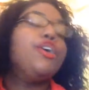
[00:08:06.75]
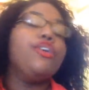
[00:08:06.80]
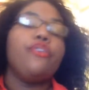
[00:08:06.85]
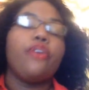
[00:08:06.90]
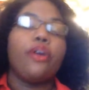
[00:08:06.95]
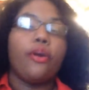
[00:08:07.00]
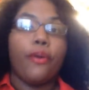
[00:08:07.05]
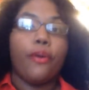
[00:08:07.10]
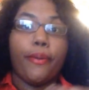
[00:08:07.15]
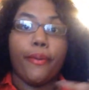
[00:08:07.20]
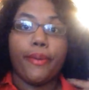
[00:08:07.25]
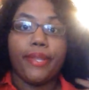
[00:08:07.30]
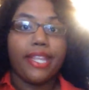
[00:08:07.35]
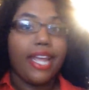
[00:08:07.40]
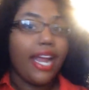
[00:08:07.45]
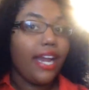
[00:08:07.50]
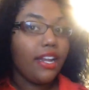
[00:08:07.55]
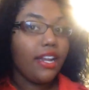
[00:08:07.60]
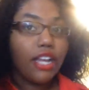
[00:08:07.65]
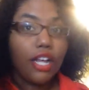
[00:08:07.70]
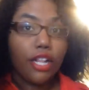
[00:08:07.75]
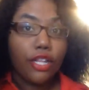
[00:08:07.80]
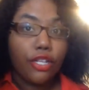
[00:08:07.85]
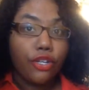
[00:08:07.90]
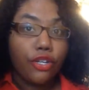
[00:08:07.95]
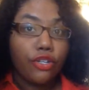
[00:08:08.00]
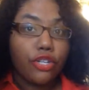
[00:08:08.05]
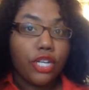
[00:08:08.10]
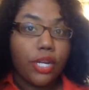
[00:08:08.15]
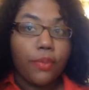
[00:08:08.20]
You can wear with any color
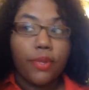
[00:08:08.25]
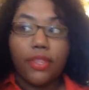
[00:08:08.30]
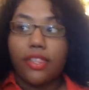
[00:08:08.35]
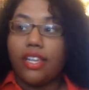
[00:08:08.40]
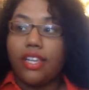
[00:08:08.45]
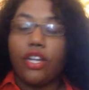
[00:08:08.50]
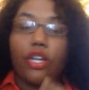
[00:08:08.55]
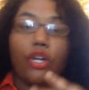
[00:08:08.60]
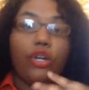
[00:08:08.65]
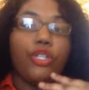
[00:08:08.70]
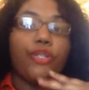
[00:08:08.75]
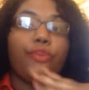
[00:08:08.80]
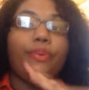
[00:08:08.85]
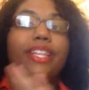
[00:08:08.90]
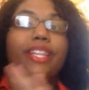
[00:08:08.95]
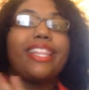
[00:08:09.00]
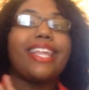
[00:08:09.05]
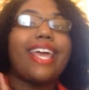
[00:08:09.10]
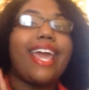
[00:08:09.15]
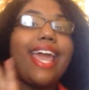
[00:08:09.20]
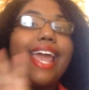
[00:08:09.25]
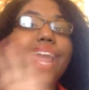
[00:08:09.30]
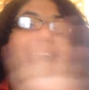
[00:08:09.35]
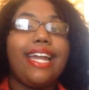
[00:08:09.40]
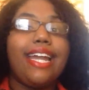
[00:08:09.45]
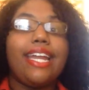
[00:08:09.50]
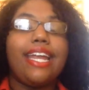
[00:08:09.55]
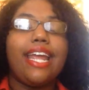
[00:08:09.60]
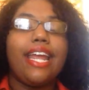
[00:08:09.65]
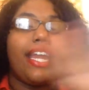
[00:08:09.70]
you dream with. It goes with
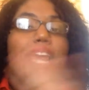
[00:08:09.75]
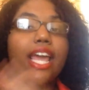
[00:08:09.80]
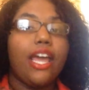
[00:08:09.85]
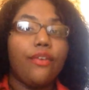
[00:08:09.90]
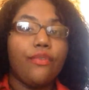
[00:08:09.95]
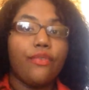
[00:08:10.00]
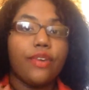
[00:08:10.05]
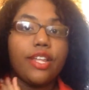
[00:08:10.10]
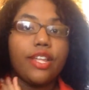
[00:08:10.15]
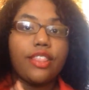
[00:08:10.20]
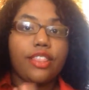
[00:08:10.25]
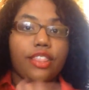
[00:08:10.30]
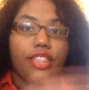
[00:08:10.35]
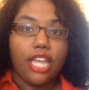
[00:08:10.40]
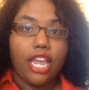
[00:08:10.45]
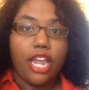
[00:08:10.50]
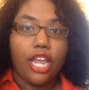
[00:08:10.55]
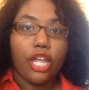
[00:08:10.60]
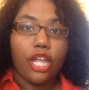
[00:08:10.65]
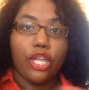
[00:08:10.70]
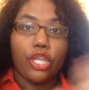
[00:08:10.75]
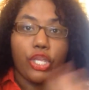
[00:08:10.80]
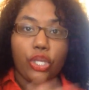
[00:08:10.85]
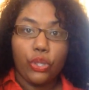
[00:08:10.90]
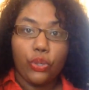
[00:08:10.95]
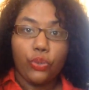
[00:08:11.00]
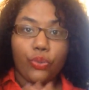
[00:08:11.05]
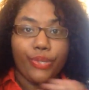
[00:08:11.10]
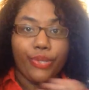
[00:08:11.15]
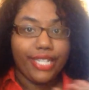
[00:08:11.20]
any and everything
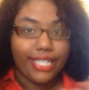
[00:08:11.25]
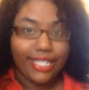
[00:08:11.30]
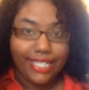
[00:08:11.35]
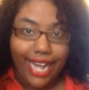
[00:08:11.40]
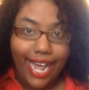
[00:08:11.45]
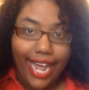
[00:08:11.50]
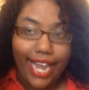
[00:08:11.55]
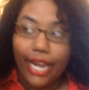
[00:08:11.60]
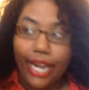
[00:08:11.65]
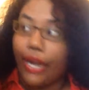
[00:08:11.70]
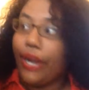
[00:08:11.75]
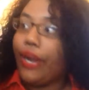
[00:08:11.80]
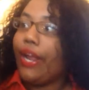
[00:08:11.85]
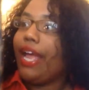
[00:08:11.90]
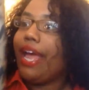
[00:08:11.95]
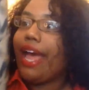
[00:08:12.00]
you desire.